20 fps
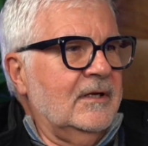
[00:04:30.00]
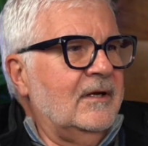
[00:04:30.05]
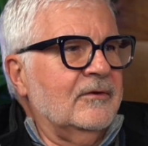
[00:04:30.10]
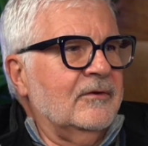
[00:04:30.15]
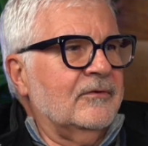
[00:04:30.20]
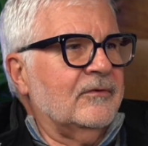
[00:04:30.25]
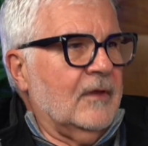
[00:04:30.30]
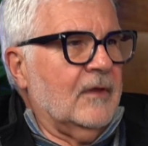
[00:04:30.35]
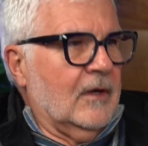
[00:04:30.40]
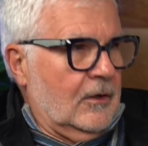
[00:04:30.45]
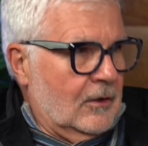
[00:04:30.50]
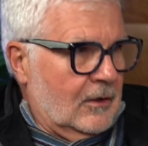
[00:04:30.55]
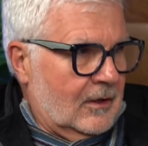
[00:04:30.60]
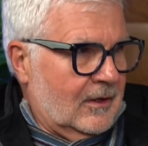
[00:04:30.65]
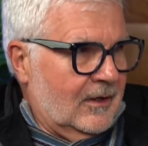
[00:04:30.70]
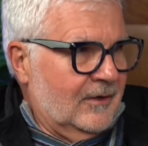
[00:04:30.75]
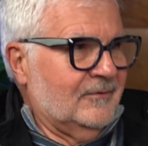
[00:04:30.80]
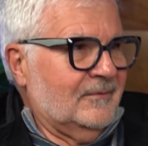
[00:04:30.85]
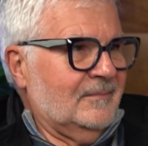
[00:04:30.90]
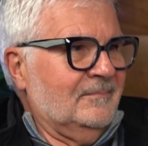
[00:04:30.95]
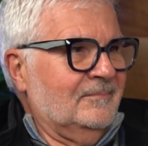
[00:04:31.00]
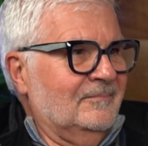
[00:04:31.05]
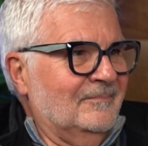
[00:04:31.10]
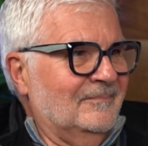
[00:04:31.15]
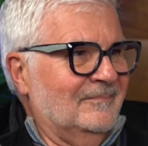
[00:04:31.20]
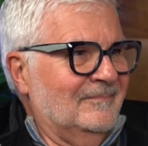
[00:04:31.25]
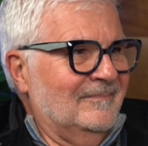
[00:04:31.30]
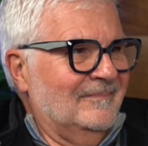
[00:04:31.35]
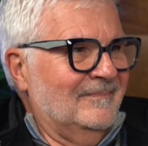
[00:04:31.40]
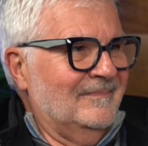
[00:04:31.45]
is the cause.
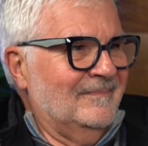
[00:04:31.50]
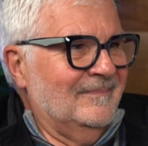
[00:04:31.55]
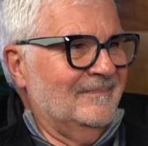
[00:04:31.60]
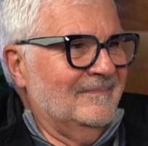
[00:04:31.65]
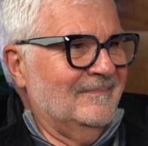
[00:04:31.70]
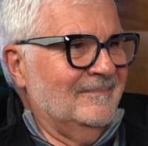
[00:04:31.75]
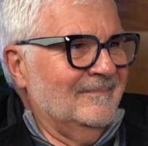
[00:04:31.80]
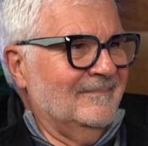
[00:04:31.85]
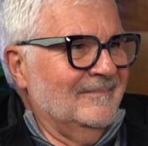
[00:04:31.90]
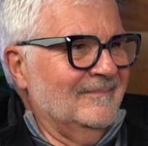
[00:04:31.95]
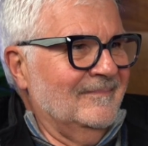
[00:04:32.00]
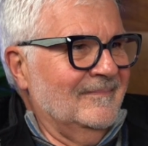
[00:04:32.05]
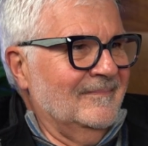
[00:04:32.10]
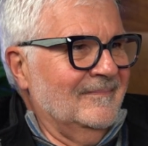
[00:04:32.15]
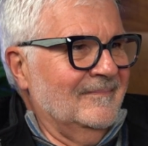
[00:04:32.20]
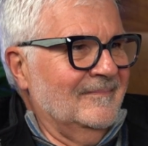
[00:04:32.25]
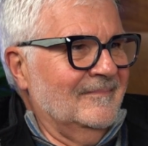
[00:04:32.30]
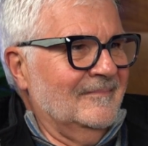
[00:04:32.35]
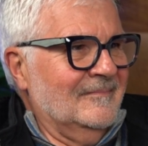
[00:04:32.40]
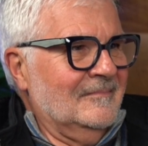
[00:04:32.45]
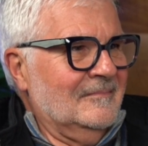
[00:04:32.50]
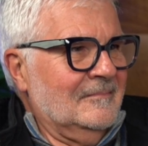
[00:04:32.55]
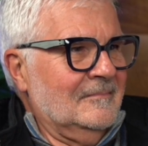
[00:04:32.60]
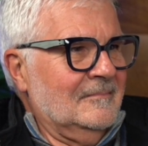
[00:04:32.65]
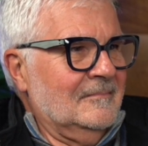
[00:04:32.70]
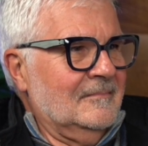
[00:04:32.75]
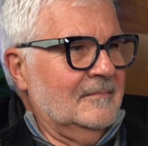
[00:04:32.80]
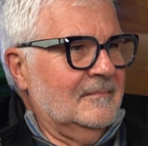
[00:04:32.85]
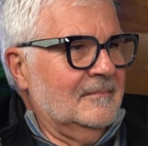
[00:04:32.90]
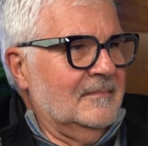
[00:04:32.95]
That's a pretty strong
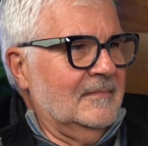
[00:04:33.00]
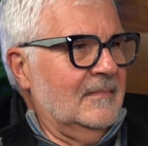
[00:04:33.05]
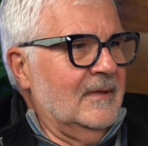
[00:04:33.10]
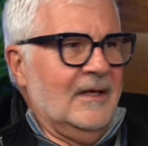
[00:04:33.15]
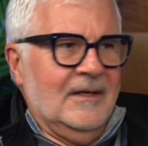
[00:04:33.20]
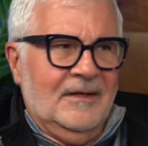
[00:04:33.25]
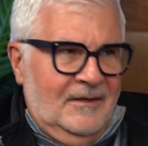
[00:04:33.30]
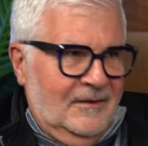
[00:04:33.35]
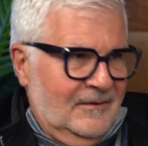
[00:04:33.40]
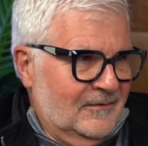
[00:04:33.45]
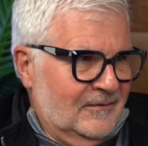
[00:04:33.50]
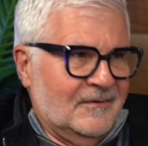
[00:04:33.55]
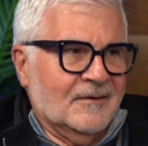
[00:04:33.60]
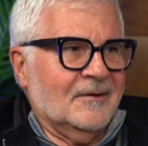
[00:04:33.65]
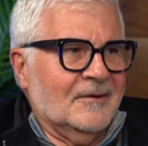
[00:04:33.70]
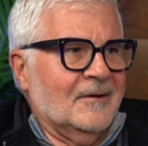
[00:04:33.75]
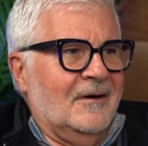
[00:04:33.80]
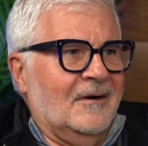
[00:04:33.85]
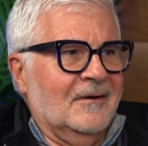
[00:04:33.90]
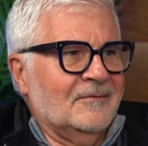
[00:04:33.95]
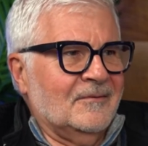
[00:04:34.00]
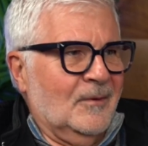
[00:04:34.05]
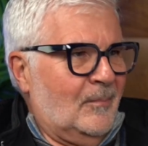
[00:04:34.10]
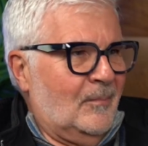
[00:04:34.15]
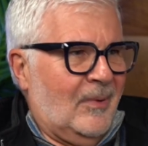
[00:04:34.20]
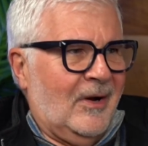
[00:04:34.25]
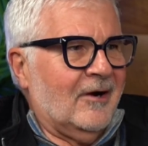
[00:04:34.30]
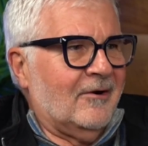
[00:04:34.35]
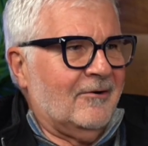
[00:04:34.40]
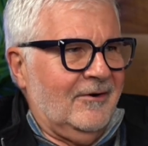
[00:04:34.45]
statement. It is the cause.
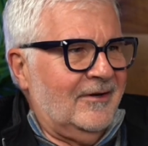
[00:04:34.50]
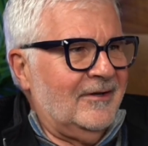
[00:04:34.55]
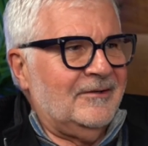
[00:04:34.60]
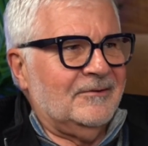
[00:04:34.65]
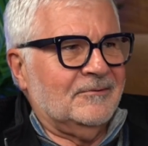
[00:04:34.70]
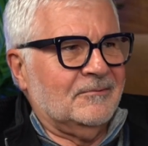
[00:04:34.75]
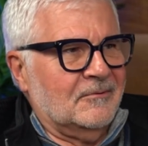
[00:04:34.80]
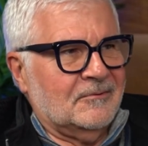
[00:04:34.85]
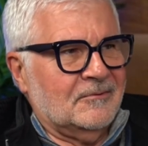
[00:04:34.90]
Hippocrates was